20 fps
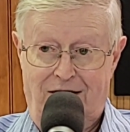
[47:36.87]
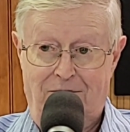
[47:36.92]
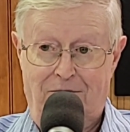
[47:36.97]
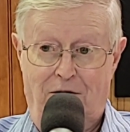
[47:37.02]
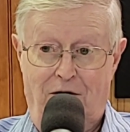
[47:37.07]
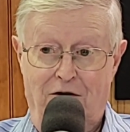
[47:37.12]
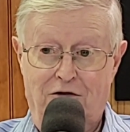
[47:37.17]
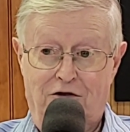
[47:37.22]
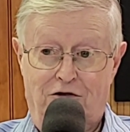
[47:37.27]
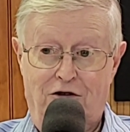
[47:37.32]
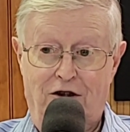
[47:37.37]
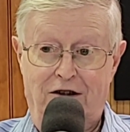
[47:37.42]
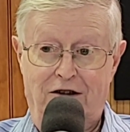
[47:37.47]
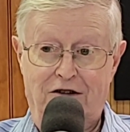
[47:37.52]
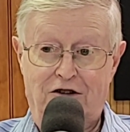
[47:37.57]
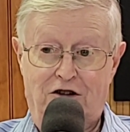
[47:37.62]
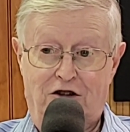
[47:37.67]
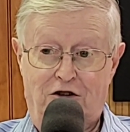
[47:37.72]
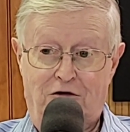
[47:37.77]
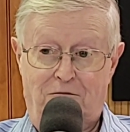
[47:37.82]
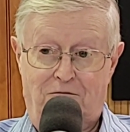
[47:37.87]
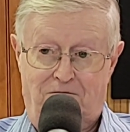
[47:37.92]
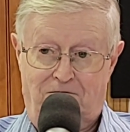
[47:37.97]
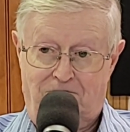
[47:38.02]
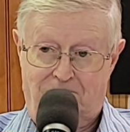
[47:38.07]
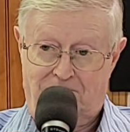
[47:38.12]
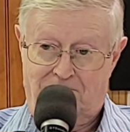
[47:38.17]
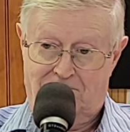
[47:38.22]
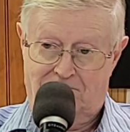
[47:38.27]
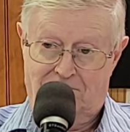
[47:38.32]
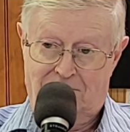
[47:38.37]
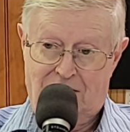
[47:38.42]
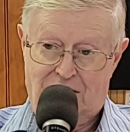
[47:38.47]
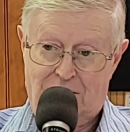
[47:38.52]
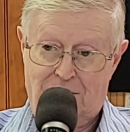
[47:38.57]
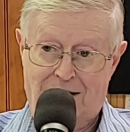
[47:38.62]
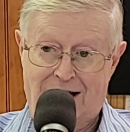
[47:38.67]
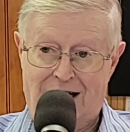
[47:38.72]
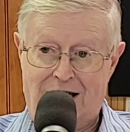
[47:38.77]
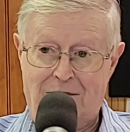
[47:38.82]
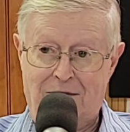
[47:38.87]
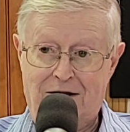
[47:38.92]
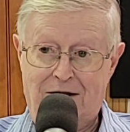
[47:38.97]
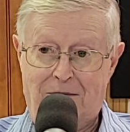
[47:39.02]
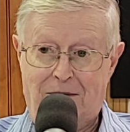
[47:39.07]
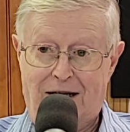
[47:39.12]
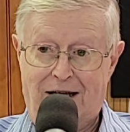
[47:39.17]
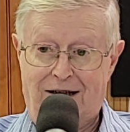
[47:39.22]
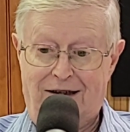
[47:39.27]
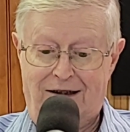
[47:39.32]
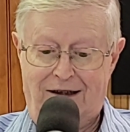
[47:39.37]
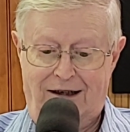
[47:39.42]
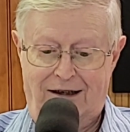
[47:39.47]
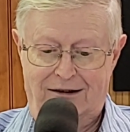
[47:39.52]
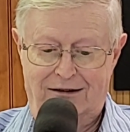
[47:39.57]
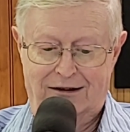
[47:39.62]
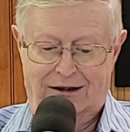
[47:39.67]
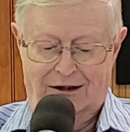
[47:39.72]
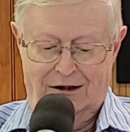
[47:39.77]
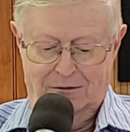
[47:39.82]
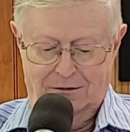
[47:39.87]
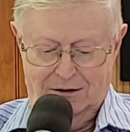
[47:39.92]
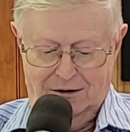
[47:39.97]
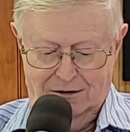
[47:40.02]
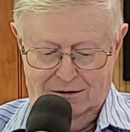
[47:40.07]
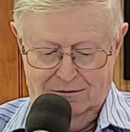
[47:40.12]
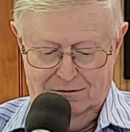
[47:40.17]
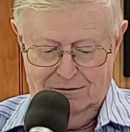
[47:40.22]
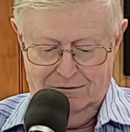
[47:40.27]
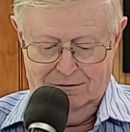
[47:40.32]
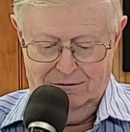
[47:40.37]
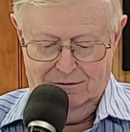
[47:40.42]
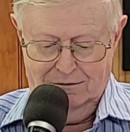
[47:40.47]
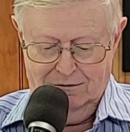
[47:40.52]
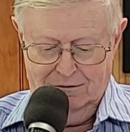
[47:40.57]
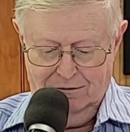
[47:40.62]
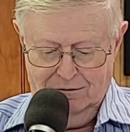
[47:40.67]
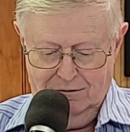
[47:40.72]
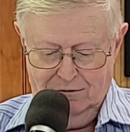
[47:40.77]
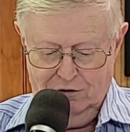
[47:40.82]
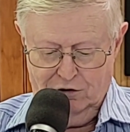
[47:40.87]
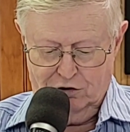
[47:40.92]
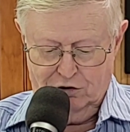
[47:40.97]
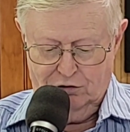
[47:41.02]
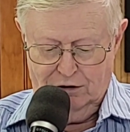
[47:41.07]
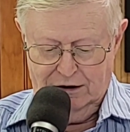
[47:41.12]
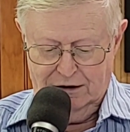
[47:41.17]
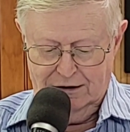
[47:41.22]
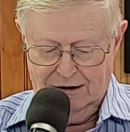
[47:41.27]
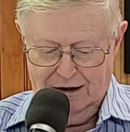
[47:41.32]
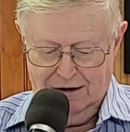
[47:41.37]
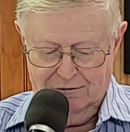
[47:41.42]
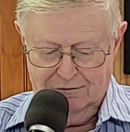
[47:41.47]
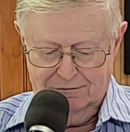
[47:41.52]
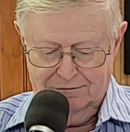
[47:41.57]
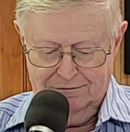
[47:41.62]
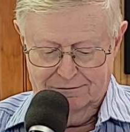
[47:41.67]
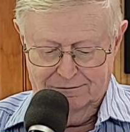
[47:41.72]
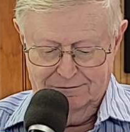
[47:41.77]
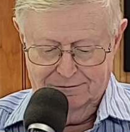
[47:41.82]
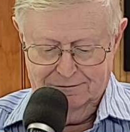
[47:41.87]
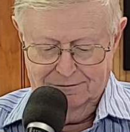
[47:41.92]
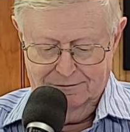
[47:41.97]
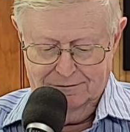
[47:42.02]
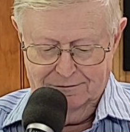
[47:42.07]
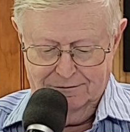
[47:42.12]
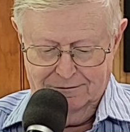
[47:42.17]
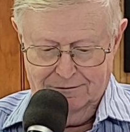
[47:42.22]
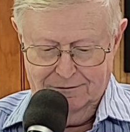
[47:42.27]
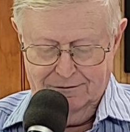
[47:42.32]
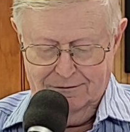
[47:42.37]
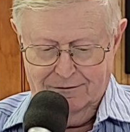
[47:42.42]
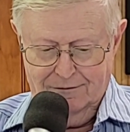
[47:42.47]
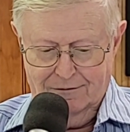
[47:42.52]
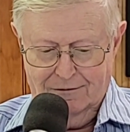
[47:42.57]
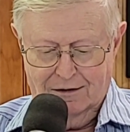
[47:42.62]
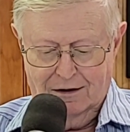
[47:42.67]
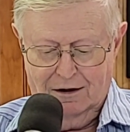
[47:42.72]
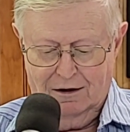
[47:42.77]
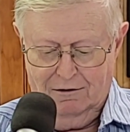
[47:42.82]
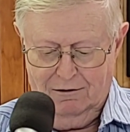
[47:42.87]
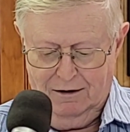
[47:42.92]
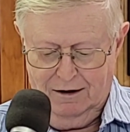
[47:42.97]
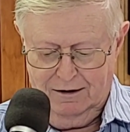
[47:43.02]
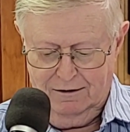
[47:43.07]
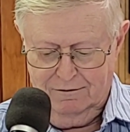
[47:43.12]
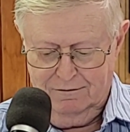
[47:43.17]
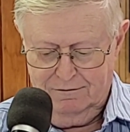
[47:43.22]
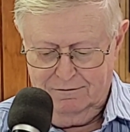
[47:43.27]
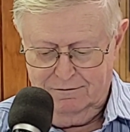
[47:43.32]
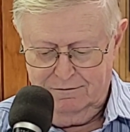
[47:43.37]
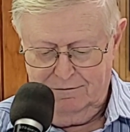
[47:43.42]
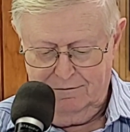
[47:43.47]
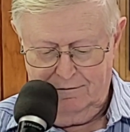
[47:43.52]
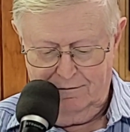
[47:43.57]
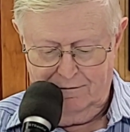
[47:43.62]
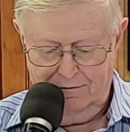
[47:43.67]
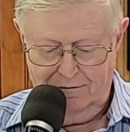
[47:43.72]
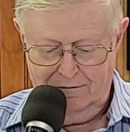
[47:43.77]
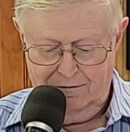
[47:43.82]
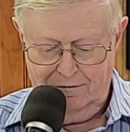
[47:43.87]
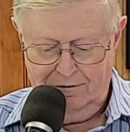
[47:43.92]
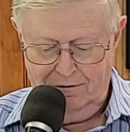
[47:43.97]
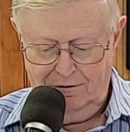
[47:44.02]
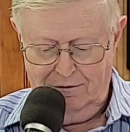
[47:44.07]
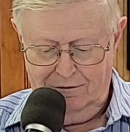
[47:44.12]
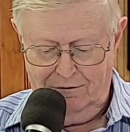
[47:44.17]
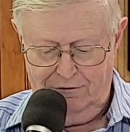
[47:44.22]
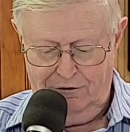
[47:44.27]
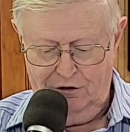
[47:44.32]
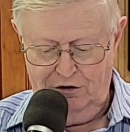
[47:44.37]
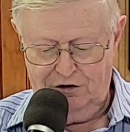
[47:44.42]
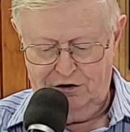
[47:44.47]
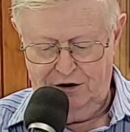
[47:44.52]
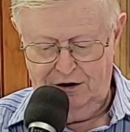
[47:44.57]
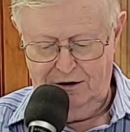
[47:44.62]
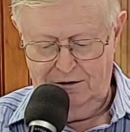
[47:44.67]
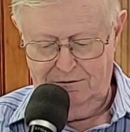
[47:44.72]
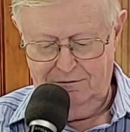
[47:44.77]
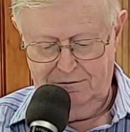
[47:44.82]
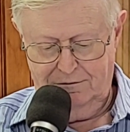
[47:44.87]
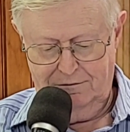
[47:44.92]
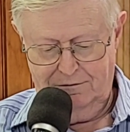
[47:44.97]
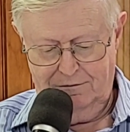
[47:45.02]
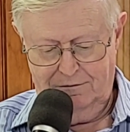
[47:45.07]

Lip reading: Paul's trying to smack him in the back of the head and get him to straighten out. All right. Verse 8.